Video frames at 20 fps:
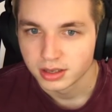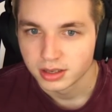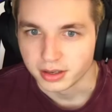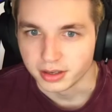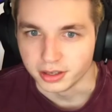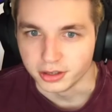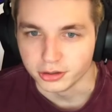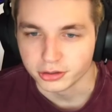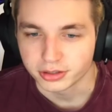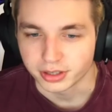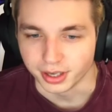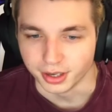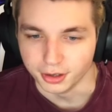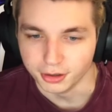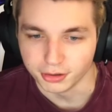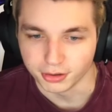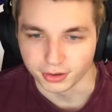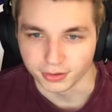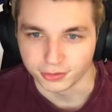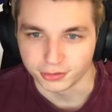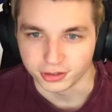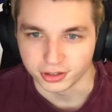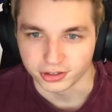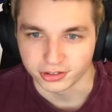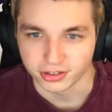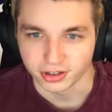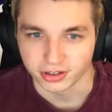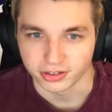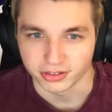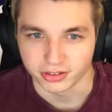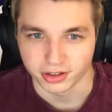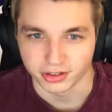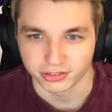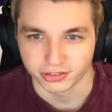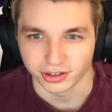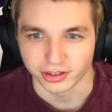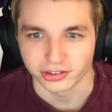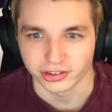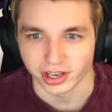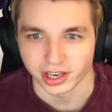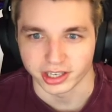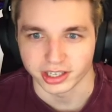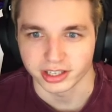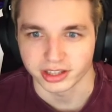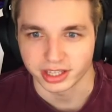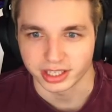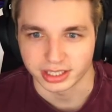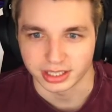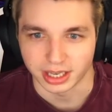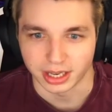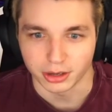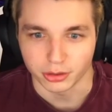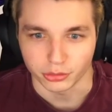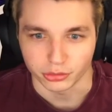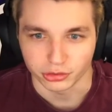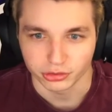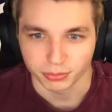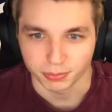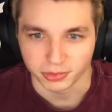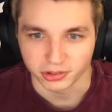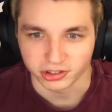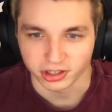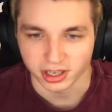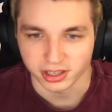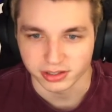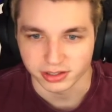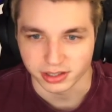He'll kill her if she just says says anything else besides